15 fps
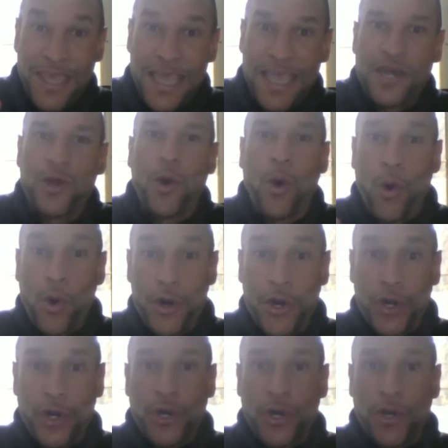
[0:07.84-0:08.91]
in
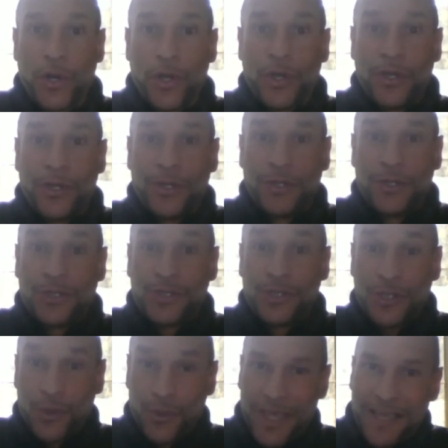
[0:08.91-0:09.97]
order
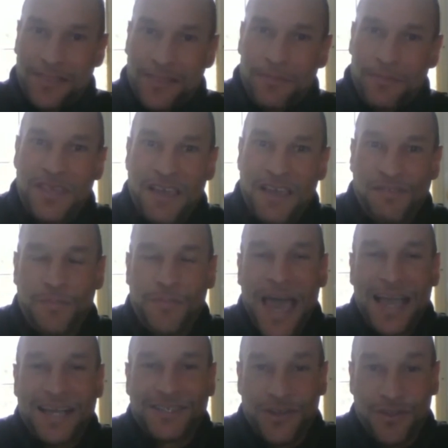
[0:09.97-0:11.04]
to get themselves
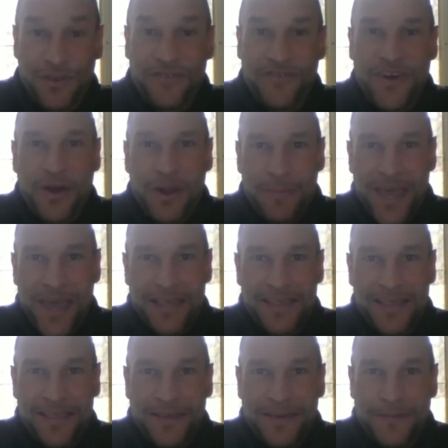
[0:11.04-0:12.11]
back to their very
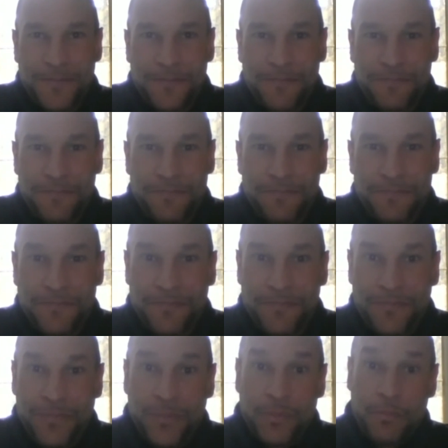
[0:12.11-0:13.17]
best.
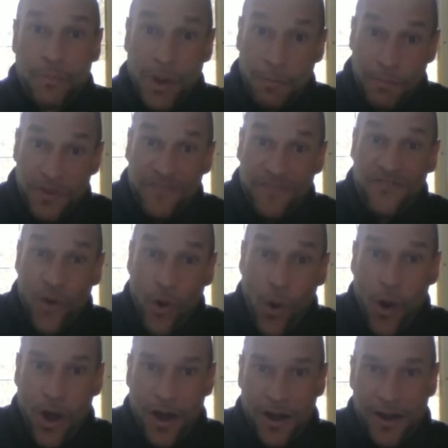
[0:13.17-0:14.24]
But
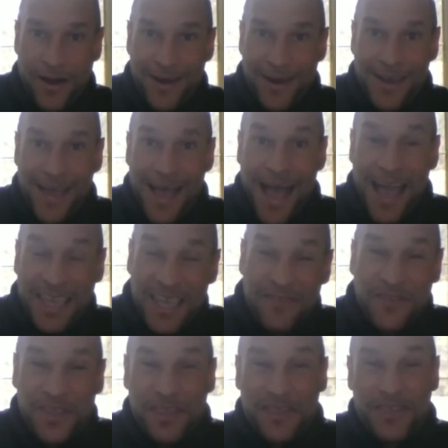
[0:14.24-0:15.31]
before I
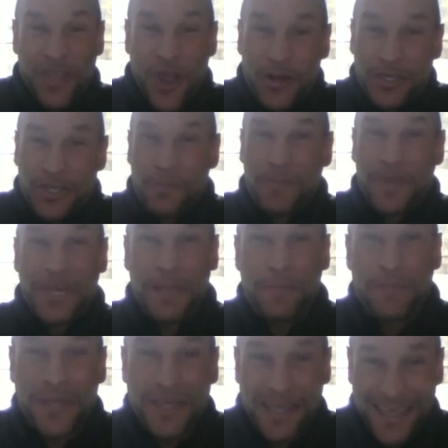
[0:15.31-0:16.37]
even start to
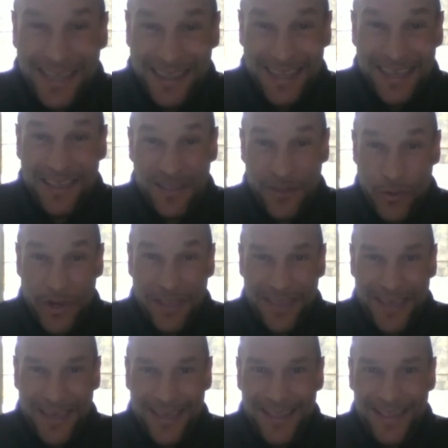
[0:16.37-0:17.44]
manipulate these three
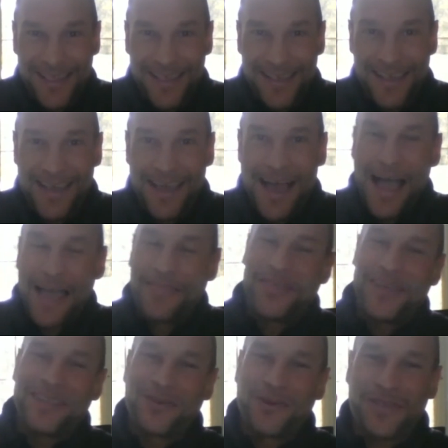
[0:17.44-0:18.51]
things, I
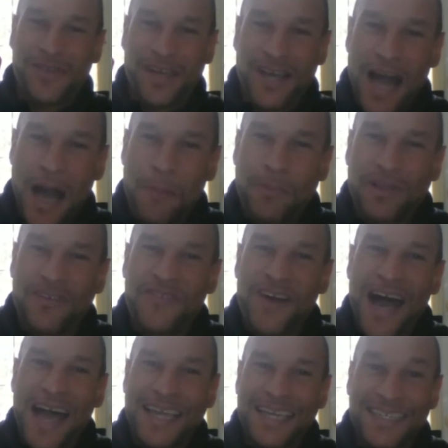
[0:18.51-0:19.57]
think there's a couple
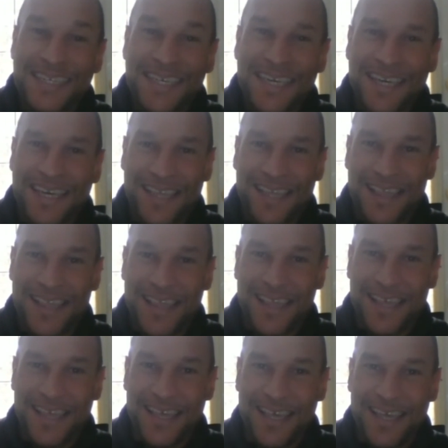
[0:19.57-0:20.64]
of ideas
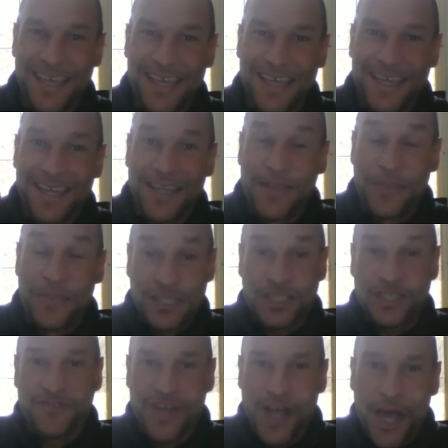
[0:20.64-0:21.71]
that
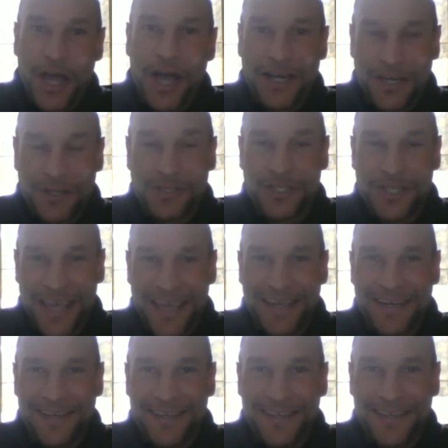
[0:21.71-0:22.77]
you've got to
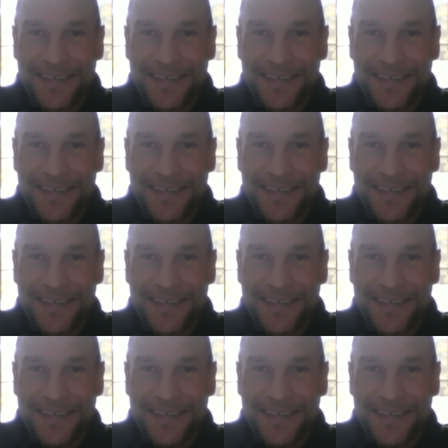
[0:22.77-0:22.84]
understand.